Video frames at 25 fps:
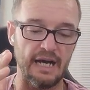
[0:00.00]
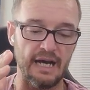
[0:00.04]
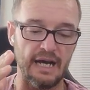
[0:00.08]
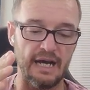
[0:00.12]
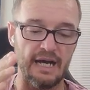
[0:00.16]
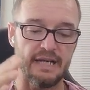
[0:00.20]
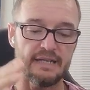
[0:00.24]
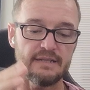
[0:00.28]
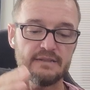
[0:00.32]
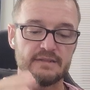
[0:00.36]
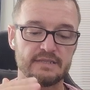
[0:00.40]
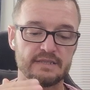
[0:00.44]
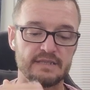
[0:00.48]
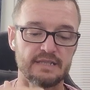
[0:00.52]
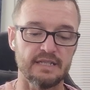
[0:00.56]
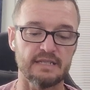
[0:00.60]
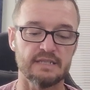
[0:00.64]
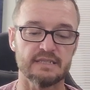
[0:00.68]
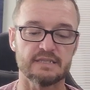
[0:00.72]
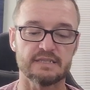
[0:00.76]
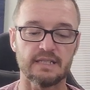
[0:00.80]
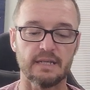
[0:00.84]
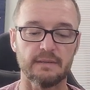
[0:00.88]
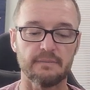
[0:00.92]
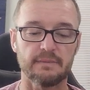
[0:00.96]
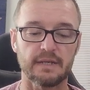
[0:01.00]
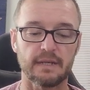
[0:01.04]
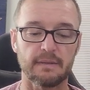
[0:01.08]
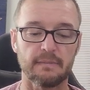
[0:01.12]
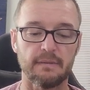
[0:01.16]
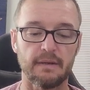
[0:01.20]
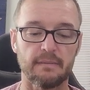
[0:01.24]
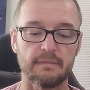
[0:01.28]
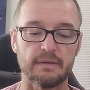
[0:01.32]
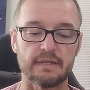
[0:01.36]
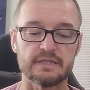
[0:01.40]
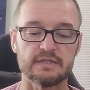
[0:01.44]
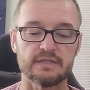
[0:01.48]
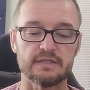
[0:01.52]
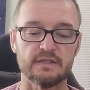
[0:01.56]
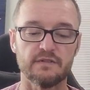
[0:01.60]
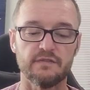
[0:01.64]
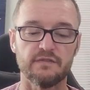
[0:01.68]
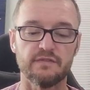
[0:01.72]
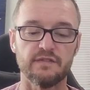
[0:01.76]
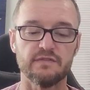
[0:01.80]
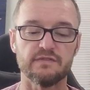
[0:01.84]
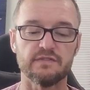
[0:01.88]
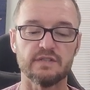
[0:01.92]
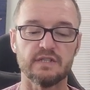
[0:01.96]
I said the same thing about
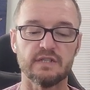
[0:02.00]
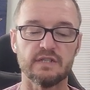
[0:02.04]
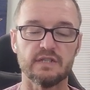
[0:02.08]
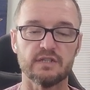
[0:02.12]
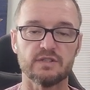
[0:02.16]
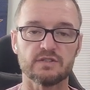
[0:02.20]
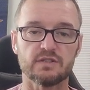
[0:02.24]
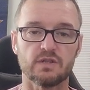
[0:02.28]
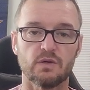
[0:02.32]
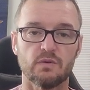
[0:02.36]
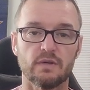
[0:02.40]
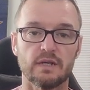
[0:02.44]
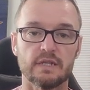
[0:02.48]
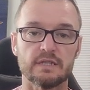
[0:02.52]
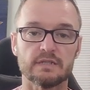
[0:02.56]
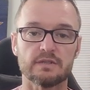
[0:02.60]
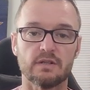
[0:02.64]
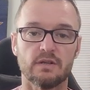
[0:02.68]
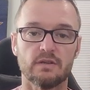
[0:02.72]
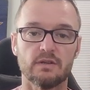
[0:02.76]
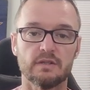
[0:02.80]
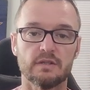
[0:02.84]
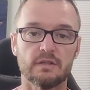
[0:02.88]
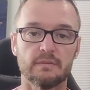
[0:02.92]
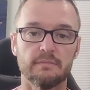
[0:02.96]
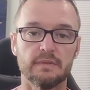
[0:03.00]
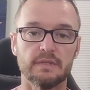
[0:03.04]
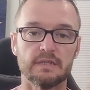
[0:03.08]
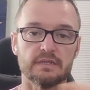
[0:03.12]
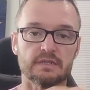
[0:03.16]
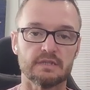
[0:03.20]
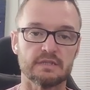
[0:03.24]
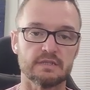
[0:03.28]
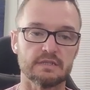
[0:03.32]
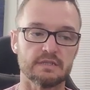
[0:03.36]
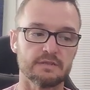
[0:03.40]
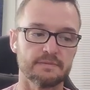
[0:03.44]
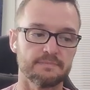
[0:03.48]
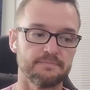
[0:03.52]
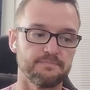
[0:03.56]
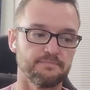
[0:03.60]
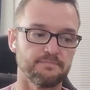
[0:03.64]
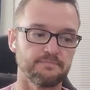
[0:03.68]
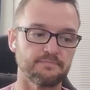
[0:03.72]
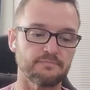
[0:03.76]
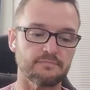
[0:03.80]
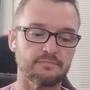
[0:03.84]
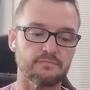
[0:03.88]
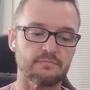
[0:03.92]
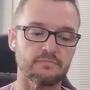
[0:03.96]
myself 15 years ago when I started in the business.
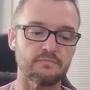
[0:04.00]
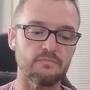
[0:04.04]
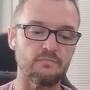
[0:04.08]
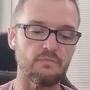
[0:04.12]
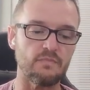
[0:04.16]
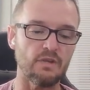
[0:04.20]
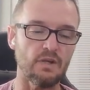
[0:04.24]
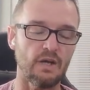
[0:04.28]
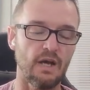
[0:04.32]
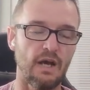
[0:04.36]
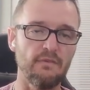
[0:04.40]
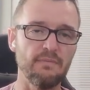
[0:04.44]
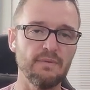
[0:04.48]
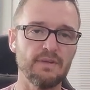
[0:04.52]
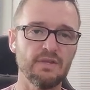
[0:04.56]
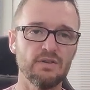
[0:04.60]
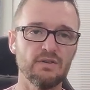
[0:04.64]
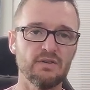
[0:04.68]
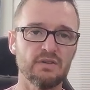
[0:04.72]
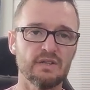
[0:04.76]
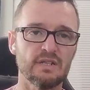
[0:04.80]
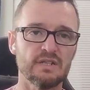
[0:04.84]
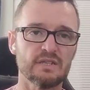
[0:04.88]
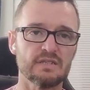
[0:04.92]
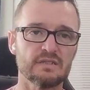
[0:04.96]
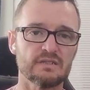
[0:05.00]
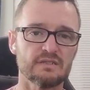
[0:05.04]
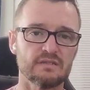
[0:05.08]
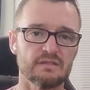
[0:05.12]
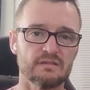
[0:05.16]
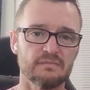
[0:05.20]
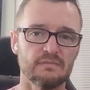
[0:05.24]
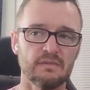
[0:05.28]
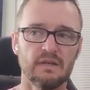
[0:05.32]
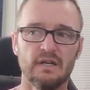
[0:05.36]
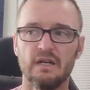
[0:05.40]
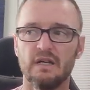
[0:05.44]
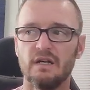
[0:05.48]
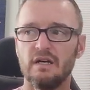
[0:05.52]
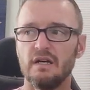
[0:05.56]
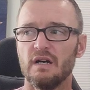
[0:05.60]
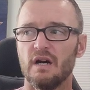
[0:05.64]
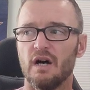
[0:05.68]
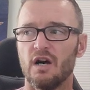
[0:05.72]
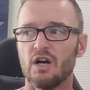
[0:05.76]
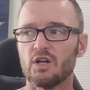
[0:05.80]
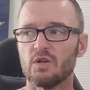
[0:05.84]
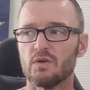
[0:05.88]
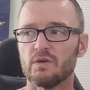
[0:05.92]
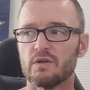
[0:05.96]
I've been doing this
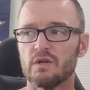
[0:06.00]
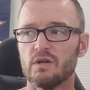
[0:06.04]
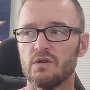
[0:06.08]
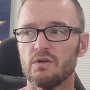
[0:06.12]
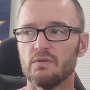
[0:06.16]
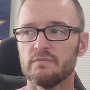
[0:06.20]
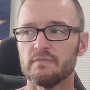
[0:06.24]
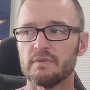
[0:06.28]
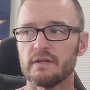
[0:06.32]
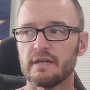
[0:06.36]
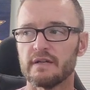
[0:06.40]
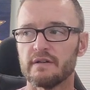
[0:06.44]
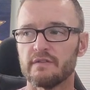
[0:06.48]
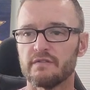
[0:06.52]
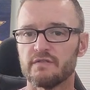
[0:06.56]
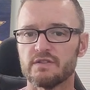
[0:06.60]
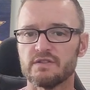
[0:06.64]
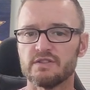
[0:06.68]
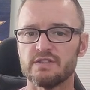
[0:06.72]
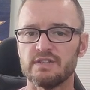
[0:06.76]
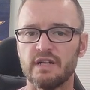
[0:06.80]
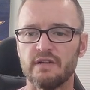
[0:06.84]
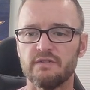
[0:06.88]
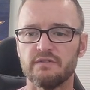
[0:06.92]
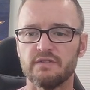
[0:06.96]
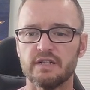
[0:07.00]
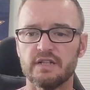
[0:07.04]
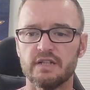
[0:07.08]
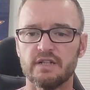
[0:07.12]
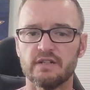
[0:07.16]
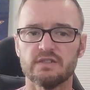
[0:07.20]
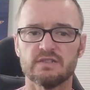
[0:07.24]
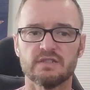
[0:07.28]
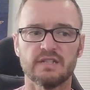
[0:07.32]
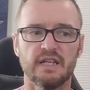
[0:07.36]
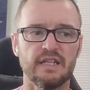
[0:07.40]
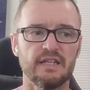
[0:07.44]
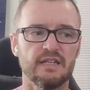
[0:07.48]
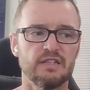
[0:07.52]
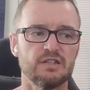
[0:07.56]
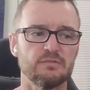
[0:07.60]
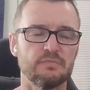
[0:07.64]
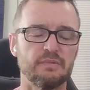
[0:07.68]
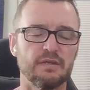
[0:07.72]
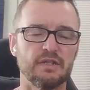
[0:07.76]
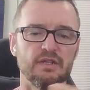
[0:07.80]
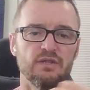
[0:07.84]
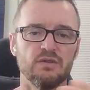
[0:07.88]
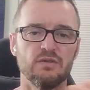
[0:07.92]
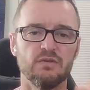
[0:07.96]
auto and home thing for seven years. Nathan's
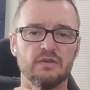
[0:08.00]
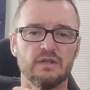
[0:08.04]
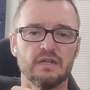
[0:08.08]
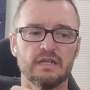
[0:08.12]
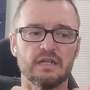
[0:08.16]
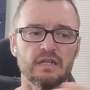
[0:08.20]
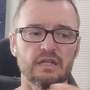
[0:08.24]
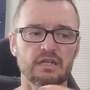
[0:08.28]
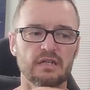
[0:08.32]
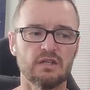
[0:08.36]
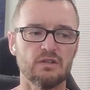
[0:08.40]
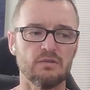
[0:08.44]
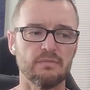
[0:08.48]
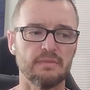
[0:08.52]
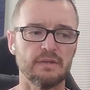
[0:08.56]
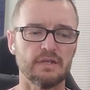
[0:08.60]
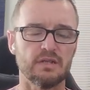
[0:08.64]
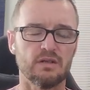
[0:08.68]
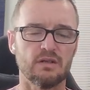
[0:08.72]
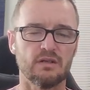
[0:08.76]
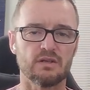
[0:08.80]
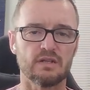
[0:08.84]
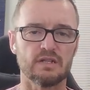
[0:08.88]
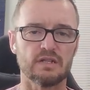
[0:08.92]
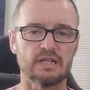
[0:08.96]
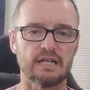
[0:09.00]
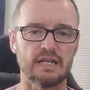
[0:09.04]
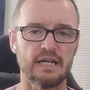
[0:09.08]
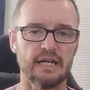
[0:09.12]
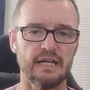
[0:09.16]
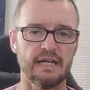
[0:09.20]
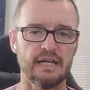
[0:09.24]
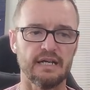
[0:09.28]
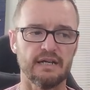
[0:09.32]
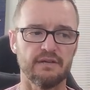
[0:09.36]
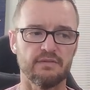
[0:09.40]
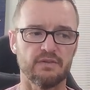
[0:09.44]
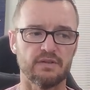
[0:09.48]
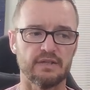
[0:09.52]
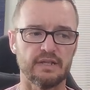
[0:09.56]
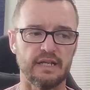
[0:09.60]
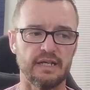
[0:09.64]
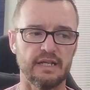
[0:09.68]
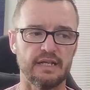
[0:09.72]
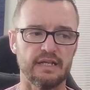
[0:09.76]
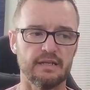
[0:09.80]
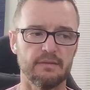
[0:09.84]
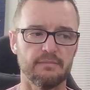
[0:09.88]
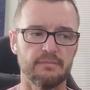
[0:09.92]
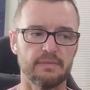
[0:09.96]
been doing it a little bit longer than I have on
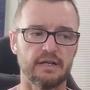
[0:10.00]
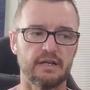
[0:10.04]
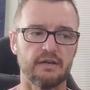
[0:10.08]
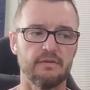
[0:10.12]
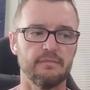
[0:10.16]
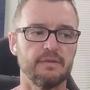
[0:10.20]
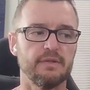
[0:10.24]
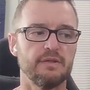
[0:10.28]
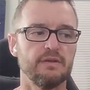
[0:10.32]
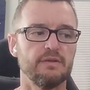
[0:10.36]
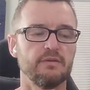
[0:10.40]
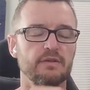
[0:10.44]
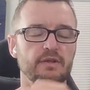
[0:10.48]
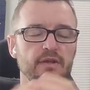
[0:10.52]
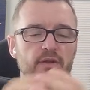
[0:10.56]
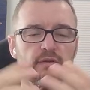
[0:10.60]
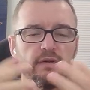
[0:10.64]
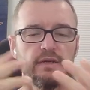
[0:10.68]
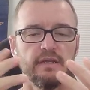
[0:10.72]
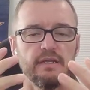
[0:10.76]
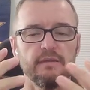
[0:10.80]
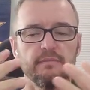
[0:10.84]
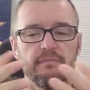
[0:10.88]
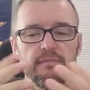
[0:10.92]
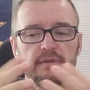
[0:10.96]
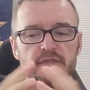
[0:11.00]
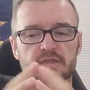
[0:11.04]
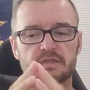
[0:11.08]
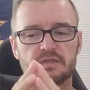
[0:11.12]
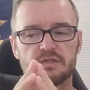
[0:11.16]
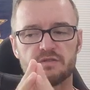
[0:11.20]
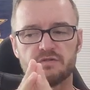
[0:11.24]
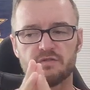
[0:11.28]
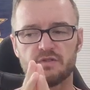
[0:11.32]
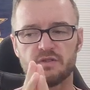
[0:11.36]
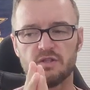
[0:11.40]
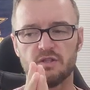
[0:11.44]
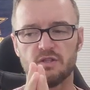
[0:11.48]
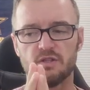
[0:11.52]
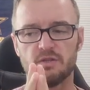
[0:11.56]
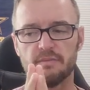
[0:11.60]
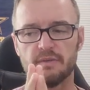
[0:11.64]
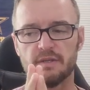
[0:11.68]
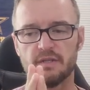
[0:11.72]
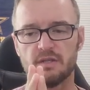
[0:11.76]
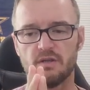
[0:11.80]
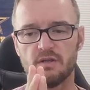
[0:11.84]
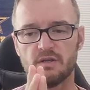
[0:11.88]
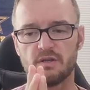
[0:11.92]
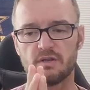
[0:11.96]
that end, but I've been, you know, in the business for a little
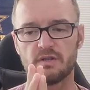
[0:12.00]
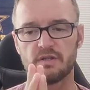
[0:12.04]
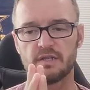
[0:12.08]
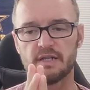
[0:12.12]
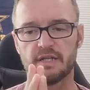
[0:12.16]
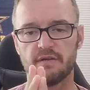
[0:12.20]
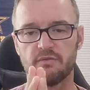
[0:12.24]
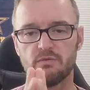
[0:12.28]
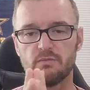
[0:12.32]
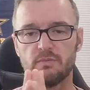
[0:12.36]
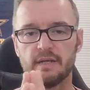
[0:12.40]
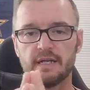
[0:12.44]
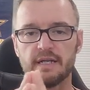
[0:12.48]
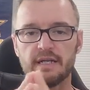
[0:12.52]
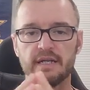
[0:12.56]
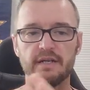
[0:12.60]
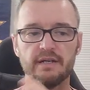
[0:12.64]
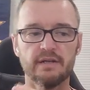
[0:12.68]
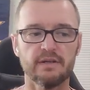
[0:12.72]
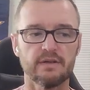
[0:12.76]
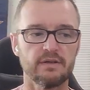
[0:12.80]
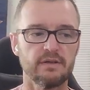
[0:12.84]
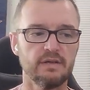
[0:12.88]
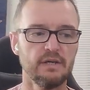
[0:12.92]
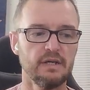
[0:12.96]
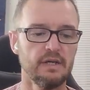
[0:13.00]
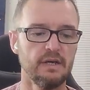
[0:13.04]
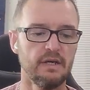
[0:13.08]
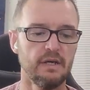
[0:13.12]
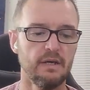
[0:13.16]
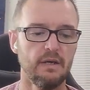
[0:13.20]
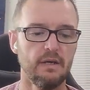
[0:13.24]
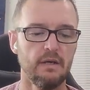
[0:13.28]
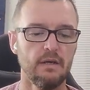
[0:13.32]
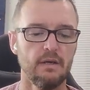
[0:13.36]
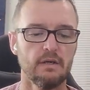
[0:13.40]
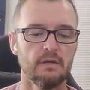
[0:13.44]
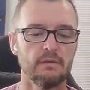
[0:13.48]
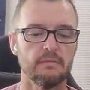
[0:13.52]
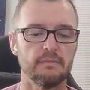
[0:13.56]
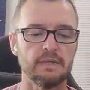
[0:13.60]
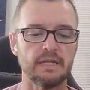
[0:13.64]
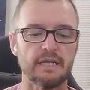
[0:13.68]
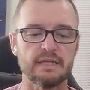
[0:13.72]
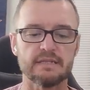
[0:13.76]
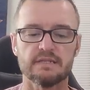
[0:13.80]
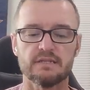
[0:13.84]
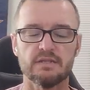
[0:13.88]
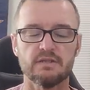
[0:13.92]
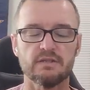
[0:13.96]
bit longer than everybody here.
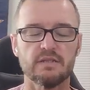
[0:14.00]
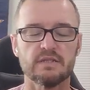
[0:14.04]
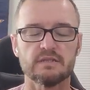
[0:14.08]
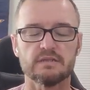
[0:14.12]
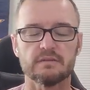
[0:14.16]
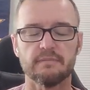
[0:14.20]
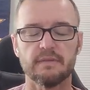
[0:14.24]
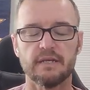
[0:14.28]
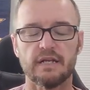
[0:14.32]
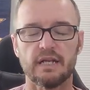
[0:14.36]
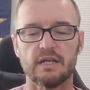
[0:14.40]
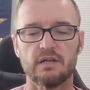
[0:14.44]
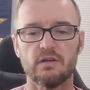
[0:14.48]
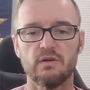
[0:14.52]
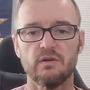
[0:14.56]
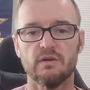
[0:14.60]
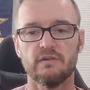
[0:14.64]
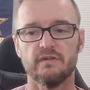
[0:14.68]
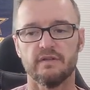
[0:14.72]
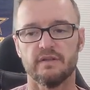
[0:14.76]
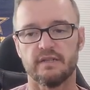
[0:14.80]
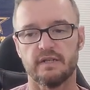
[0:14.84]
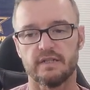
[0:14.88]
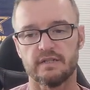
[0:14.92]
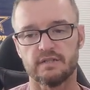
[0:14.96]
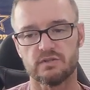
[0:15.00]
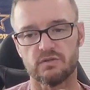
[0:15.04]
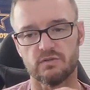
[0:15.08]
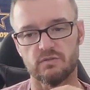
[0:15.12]
But that still doesn't mean I know everything.